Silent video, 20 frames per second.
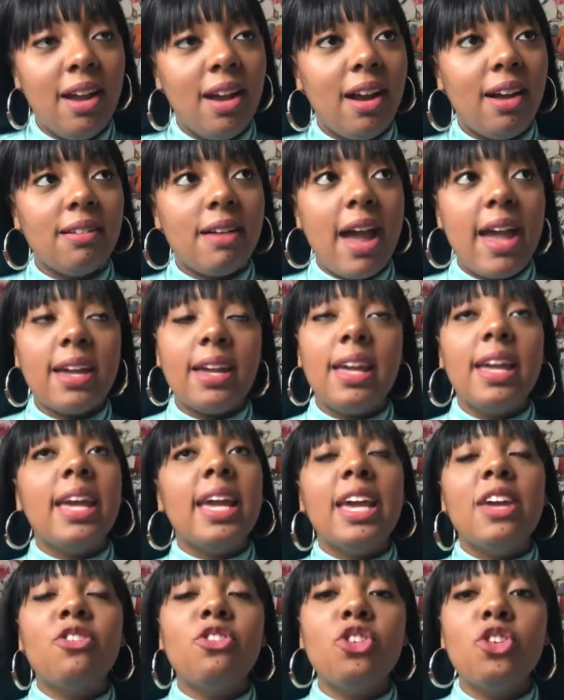All right.
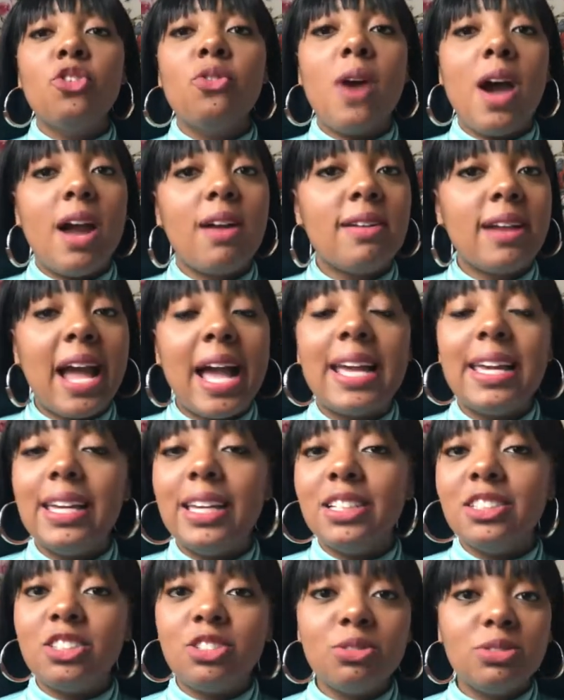If you are not
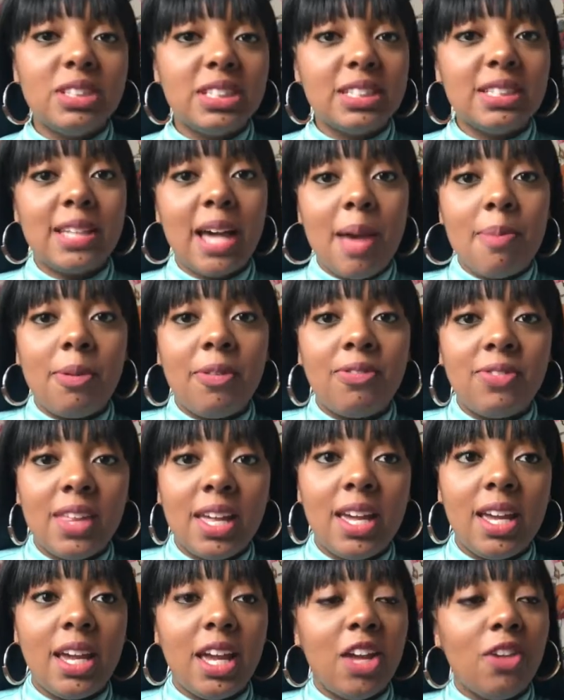into this type of
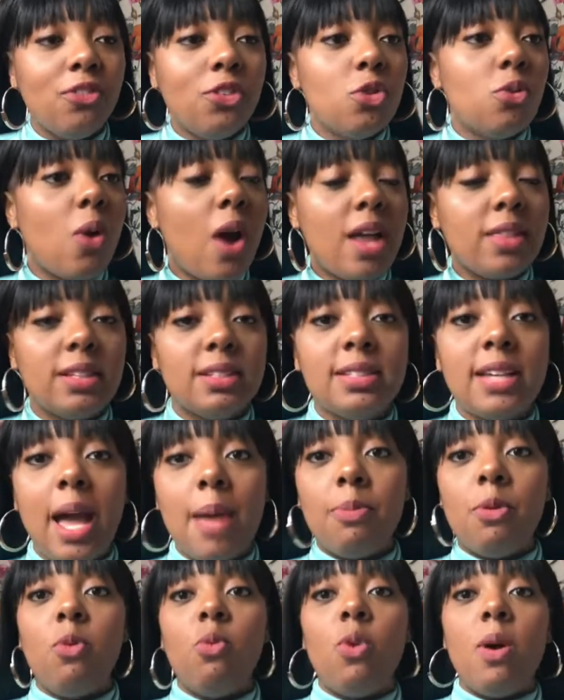thing, if you are the
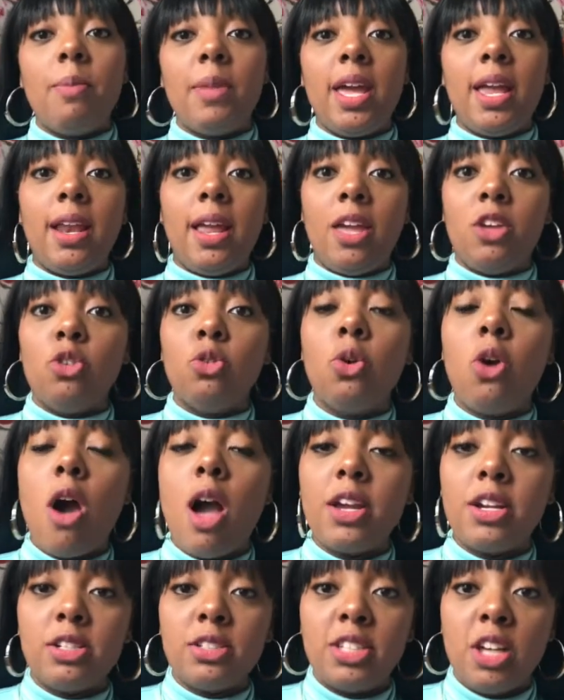type of woman and you
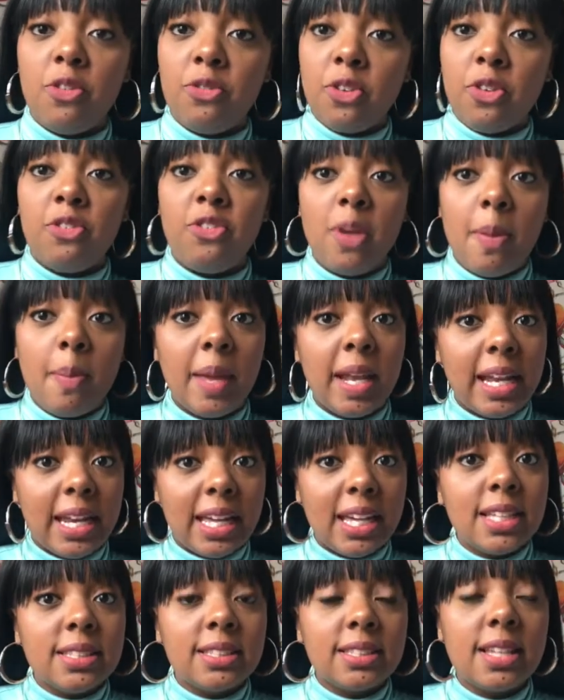call yourself a
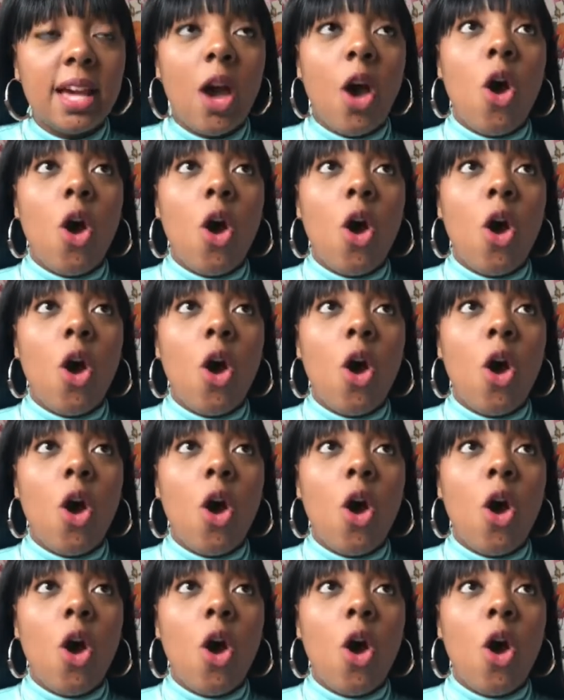feminist,